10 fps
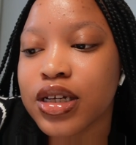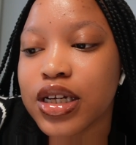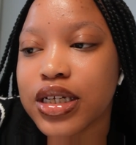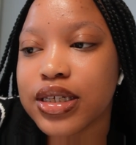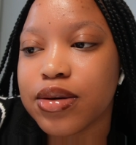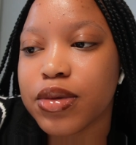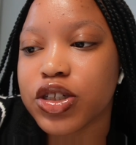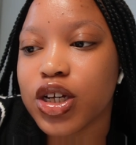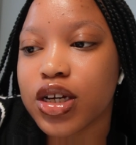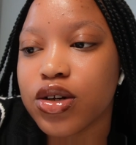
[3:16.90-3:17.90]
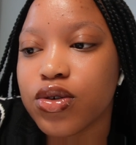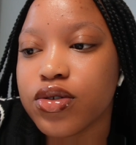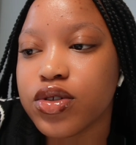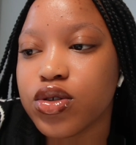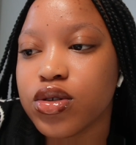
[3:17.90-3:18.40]
gonna take my jacket
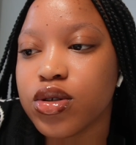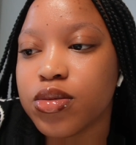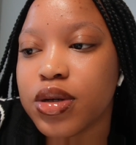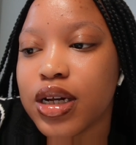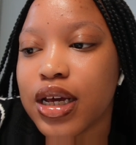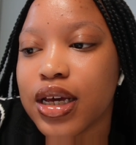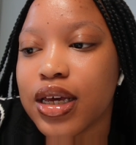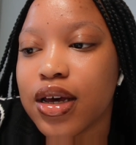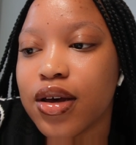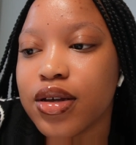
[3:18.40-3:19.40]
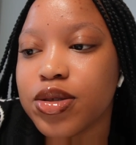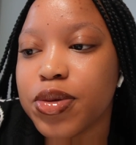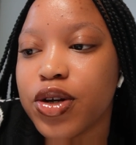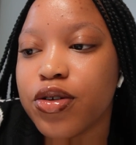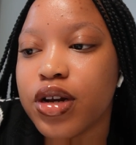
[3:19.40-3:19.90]
off soon. But like, yeah, it's
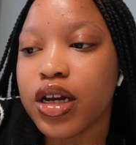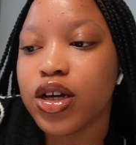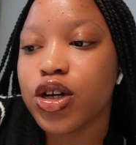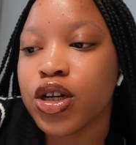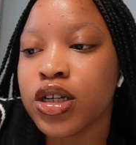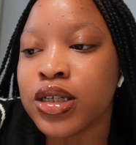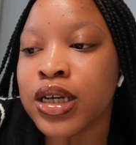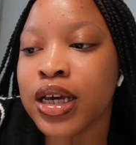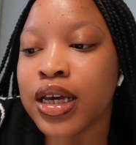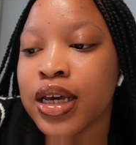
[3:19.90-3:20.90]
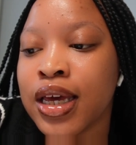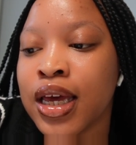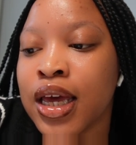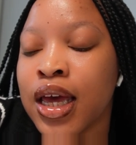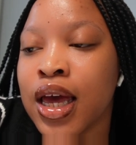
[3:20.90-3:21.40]
been a really good day.
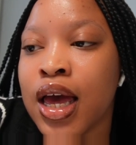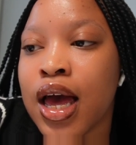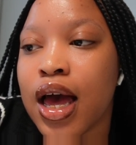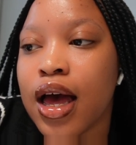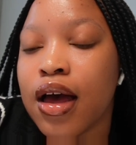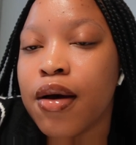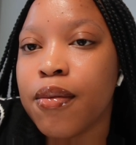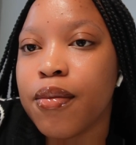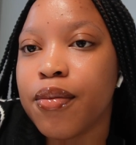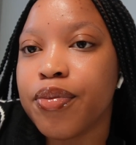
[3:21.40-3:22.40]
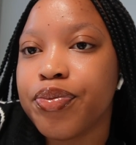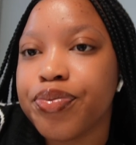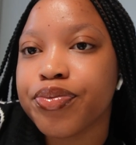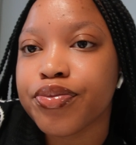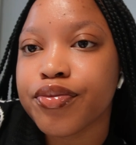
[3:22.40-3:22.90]

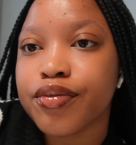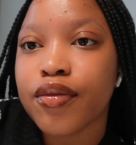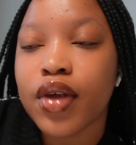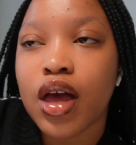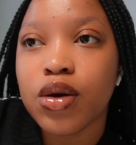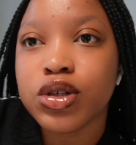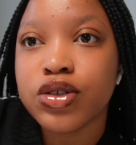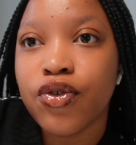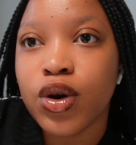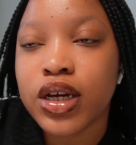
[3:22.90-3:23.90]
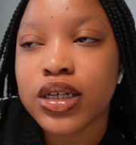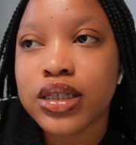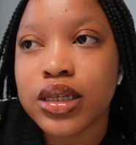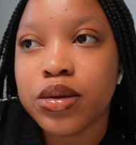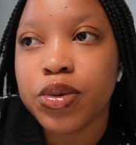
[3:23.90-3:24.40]
I was falling
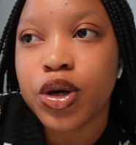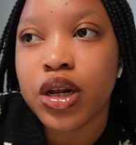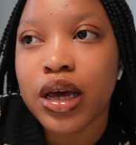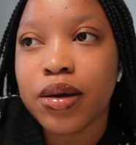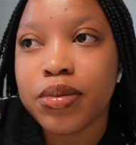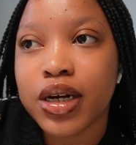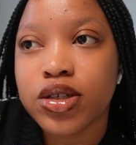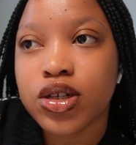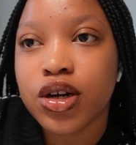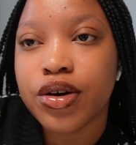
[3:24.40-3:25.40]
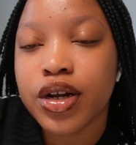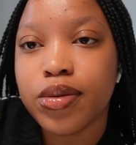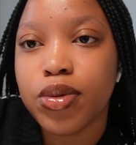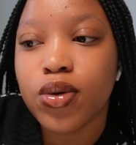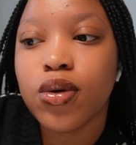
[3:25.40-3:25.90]
asleep earlier, but I took a Red
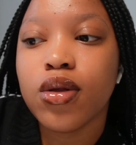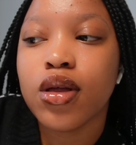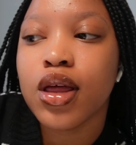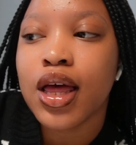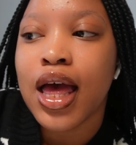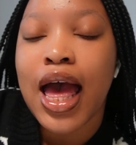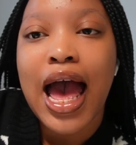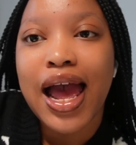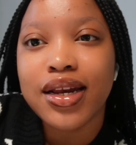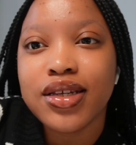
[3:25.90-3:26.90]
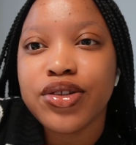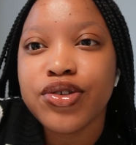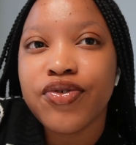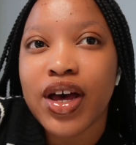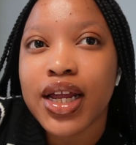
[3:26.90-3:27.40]
Bull. I need to
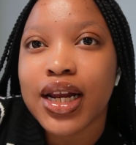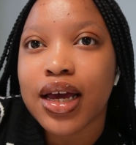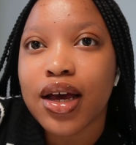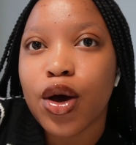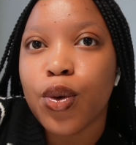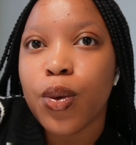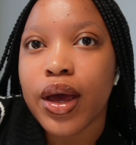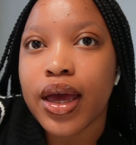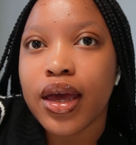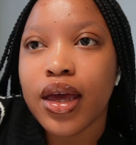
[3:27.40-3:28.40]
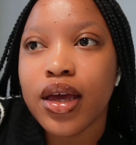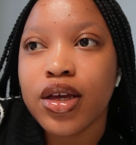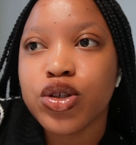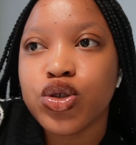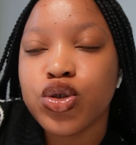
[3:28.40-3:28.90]
find like a way
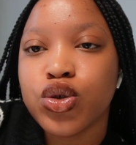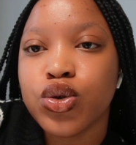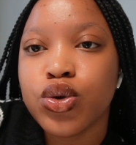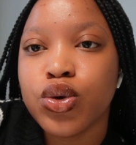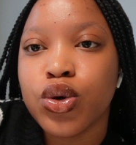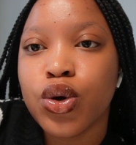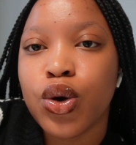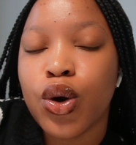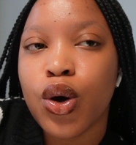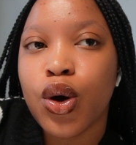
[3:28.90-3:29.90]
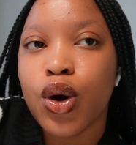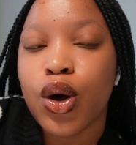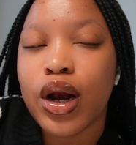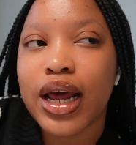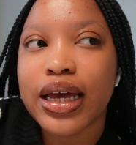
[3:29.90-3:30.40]
to
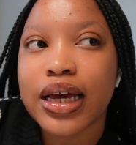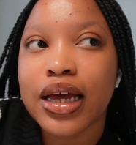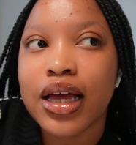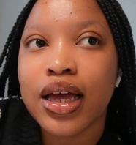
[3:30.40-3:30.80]
like